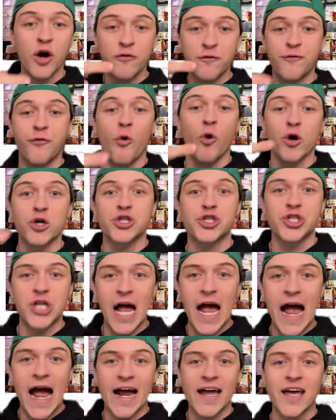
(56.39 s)
for
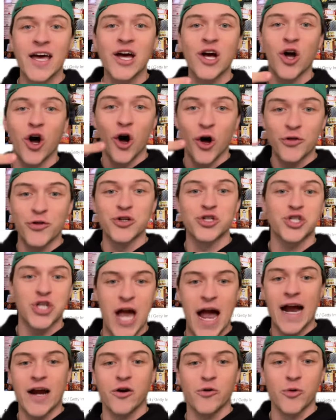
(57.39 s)
Shaq called the
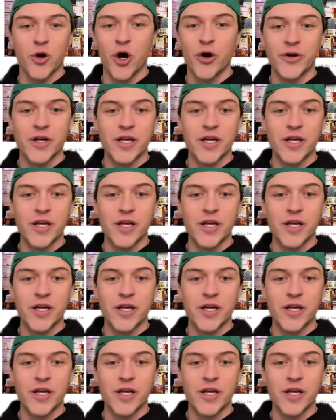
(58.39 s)
Shaqaroni.